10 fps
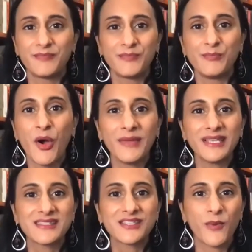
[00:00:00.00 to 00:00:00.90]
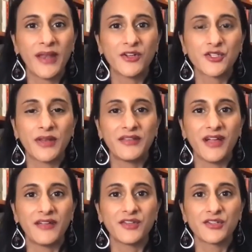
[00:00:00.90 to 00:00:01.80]
moment, 20 or
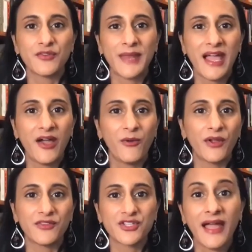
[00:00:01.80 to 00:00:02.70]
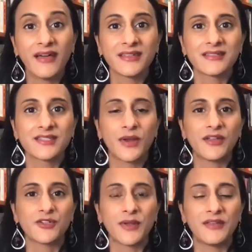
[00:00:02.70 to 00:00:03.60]
25 years from now, where the child is 20
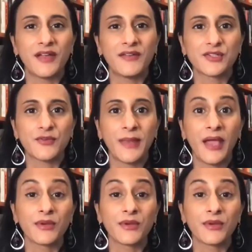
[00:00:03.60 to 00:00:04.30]
or 25 years from now.